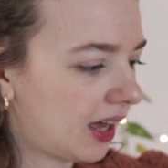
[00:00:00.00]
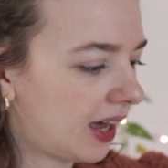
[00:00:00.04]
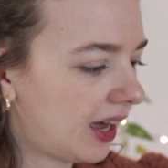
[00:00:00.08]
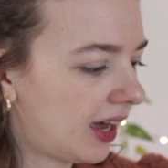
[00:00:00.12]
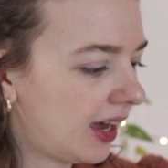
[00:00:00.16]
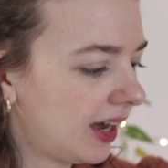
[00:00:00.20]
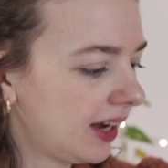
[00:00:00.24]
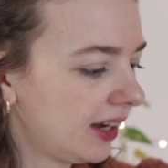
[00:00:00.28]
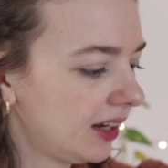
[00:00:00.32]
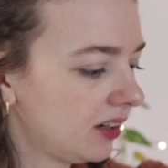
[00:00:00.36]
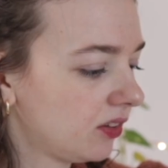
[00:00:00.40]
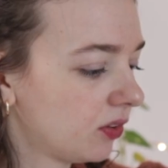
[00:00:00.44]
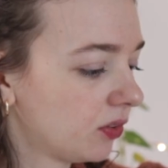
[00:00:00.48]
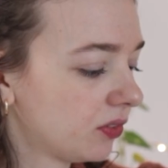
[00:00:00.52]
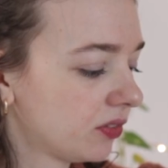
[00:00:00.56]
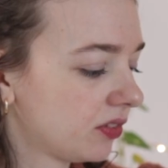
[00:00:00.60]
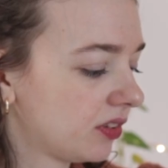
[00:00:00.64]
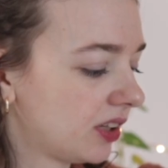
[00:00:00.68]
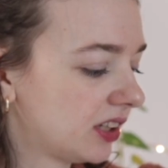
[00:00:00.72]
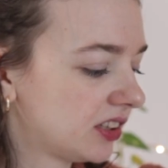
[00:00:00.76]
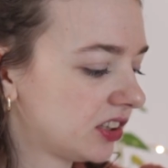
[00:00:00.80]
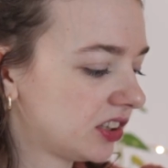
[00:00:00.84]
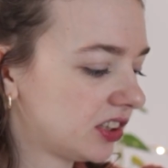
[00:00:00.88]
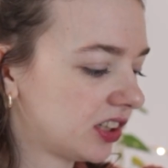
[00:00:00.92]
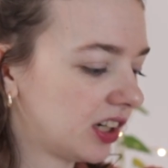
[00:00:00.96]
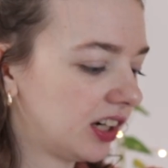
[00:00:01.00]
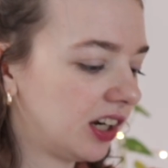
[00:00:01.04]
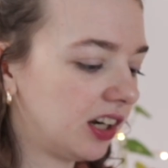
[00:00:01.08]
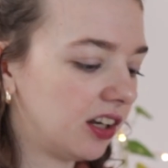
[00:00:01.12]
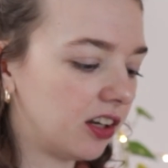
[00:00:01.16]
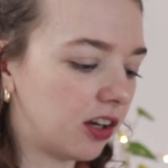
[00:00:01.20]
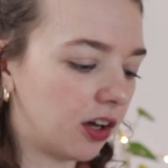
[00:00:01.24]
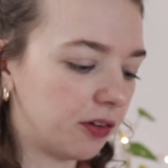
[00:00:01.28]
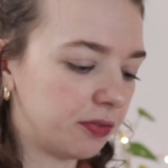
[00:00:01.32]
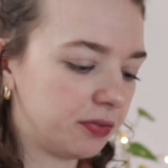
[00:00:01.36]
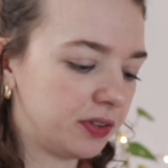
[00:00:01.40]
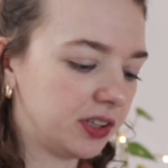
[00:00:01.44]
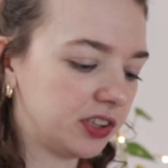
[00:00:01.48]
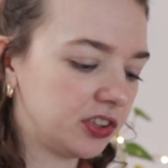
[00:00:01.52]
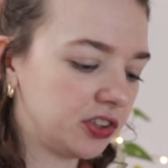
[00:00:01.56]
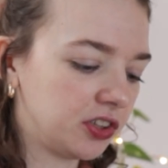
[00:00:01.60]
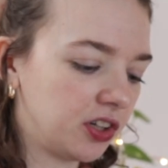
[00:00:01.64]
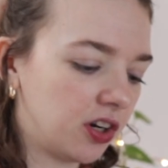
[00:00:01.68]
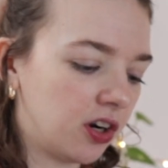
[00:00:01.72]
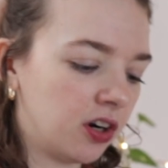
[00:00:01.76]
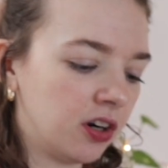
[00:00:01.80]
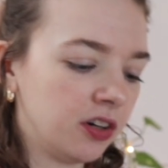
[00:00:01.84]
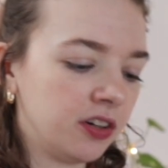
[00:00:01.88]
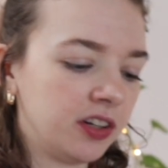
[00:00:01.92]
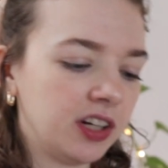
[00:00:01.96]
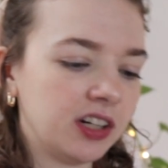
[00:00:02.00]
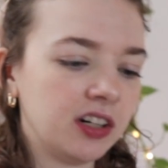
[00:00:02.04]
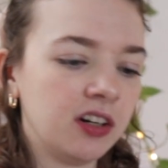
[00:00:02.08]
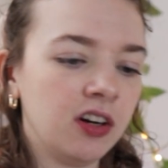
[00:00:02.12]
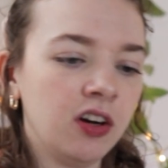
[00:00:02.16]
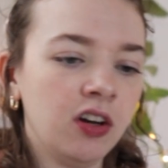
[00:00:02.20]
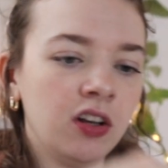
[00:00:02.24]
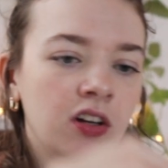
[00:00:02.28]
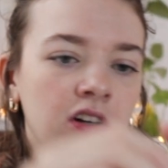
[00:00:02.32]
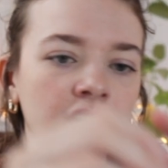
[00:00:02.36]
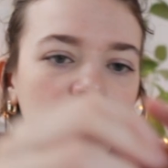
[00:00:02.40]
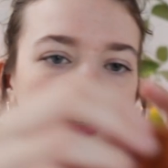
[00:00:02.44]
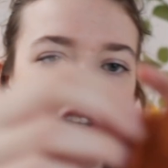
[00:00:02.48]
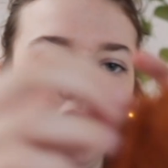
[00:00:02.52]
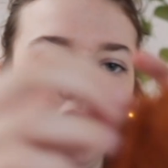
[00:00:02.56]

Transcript: I don't necessarily love this yarn. There are a